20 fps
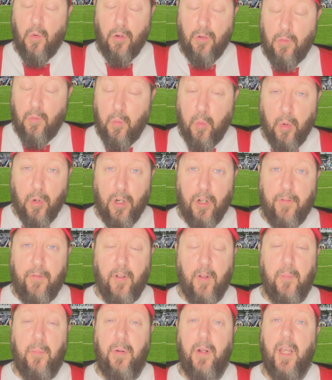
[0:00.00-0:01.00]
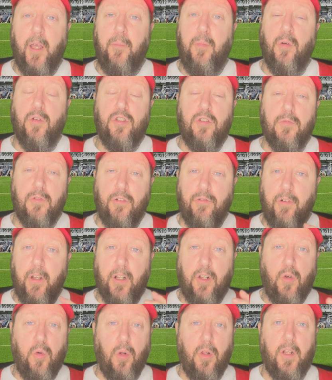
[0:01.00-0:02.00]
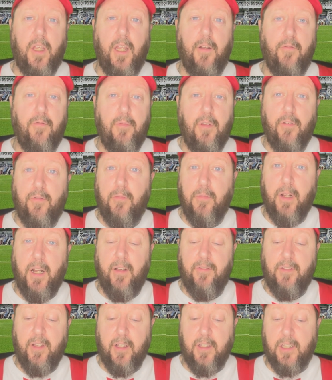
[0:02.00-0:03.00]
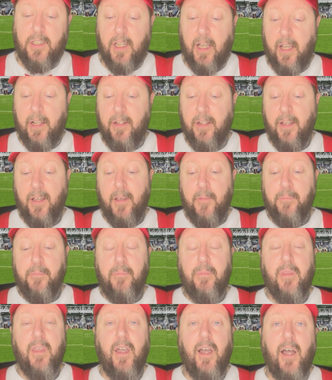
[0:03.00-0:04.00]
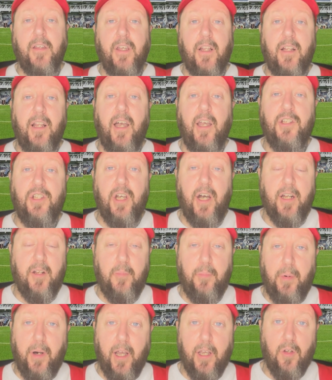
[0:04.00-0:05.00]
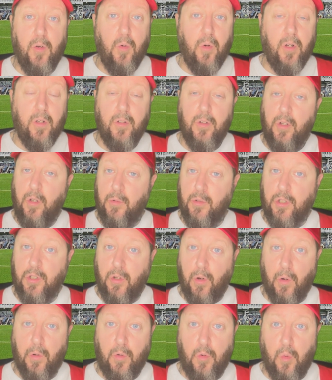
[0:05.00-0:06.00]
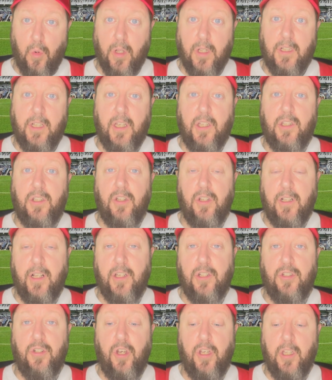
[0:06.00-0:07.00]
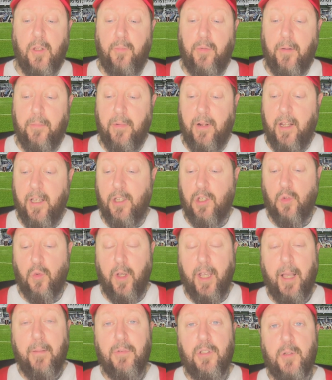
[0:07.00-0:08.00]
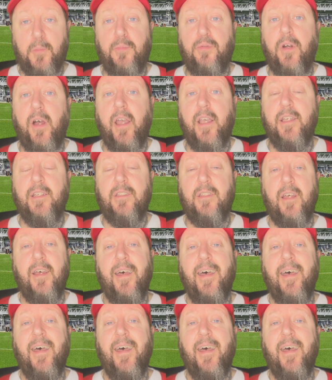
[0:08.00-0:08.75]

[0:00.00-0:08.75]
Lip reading: wonderful player, put some great quality in from the left-hand side. And Elijah Adebayo, who scored goals last year in the Premier League. So I am surprised